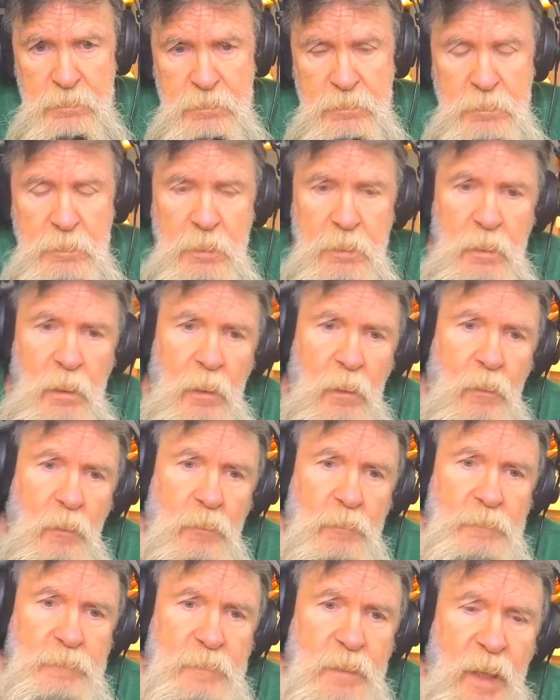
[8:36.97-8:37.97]

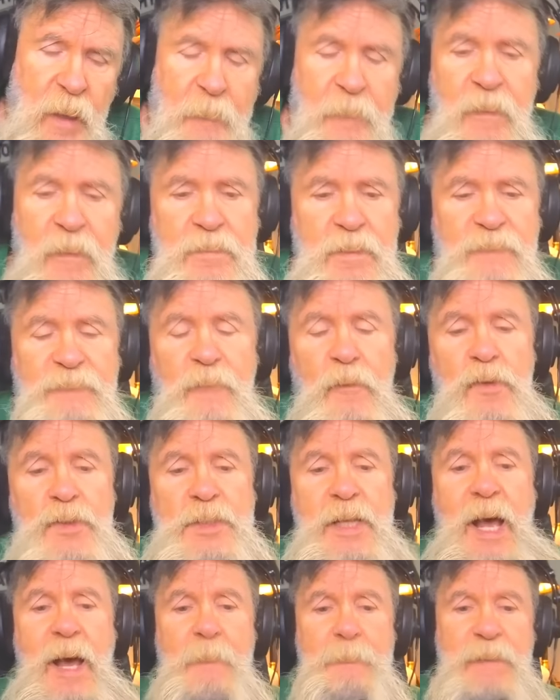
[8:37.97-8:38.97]
So if it's the first
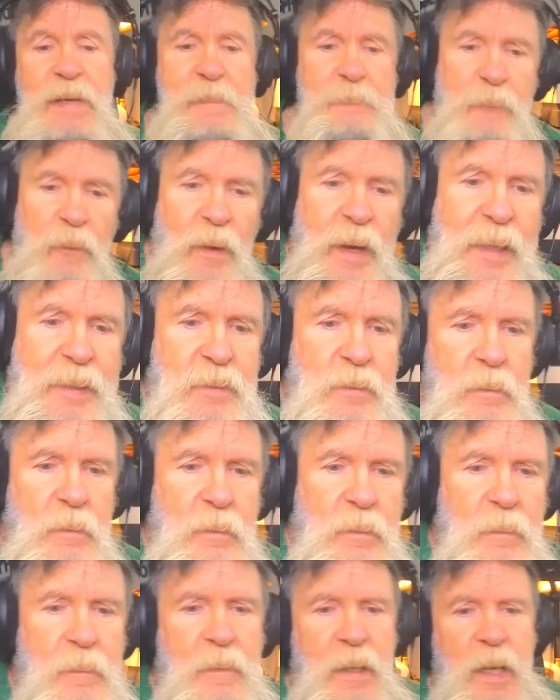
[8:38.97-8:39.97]
time people had
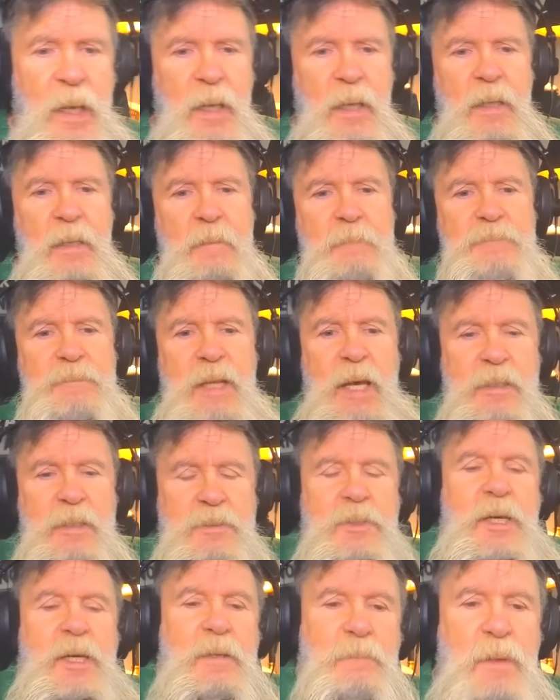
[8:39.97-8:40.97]
had
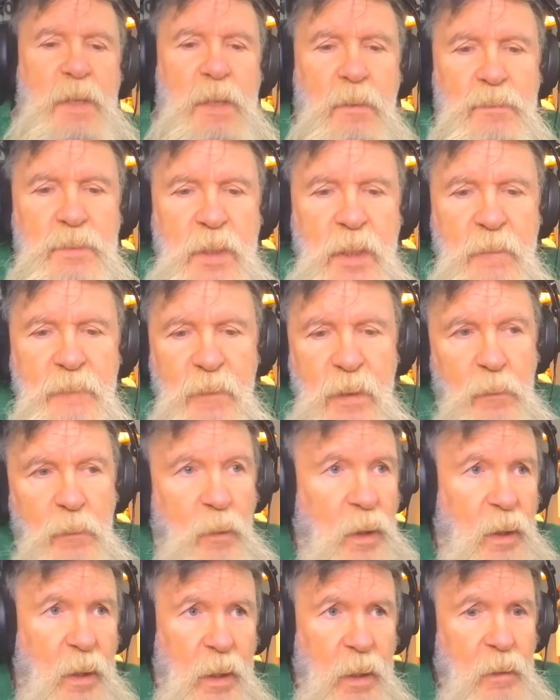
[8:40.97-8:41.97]
seen me on TV,
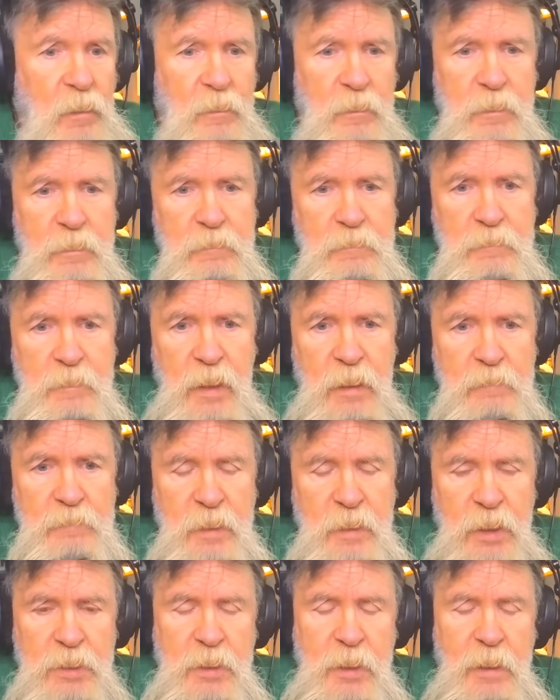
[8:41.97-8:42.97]
well, hell, they,
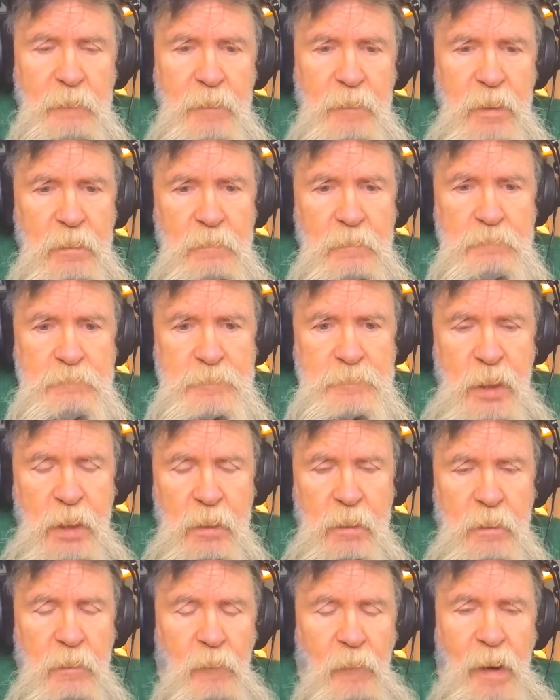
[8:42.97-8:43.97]
they see me
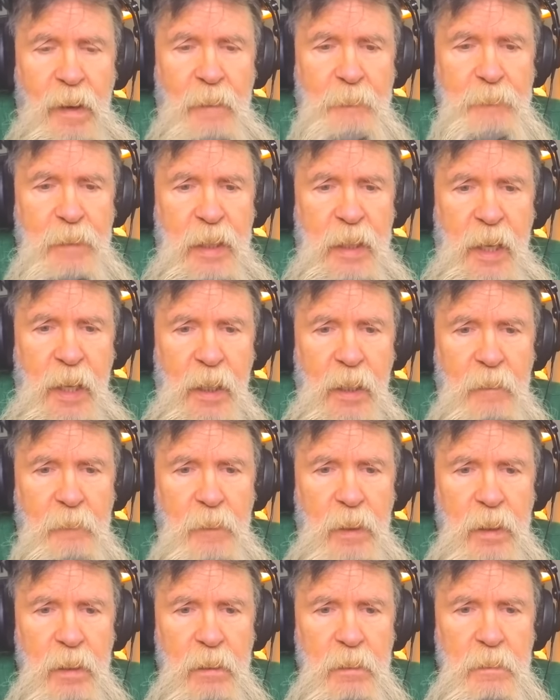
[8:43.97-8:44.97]
getting the crap beat out of
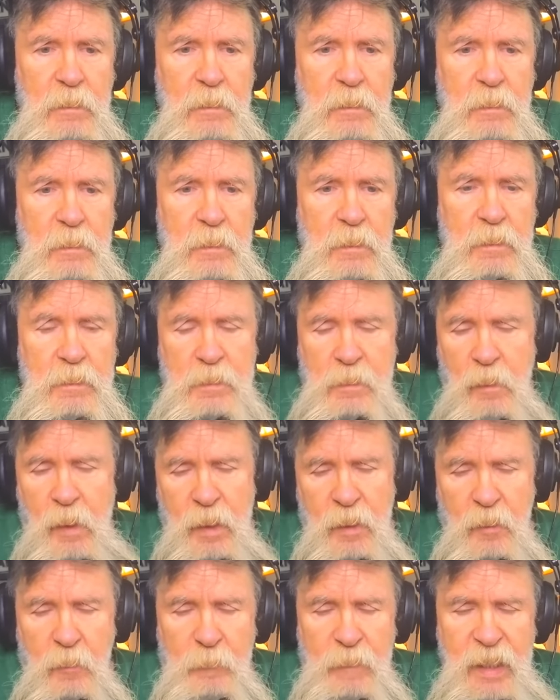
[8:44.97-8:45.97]
me. So I
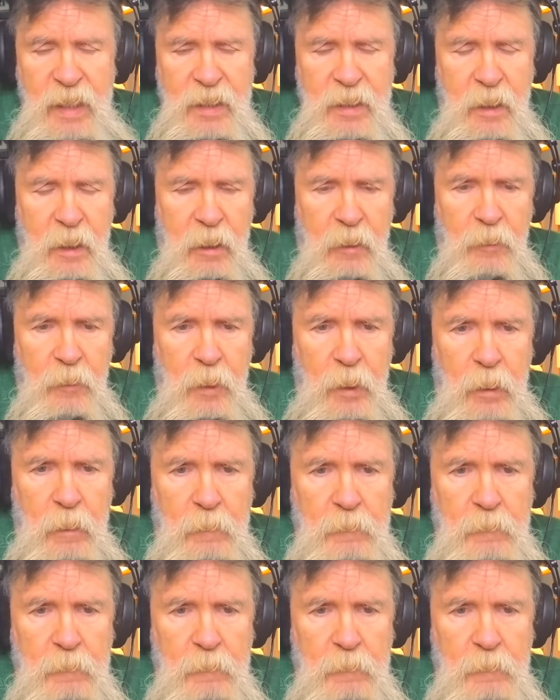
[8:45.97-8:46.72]
don't mean anything.